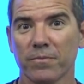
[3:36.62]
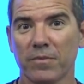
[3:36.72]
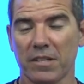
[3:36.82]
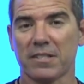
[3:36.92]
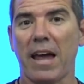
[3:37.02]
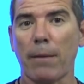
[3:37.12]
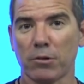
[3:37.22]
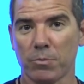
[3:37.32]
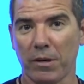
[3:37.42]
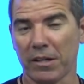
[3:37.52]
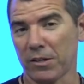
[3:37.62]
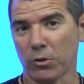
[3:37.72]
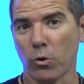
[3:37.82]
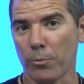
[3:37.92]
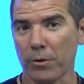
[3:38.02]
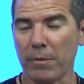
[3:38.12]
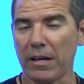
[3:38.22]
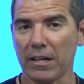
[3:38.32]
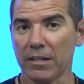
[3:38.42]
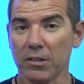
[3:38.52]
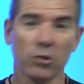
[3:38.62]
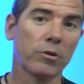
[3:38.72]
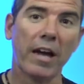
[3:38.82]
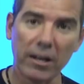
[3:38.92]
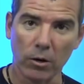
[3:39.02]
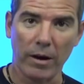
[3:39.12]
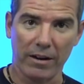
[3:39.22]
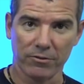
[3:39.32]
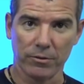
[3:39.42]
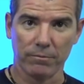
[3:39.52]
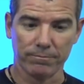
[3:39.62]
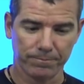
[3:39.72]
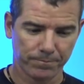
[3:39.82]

the establishment and the corporate media in the UK go after him.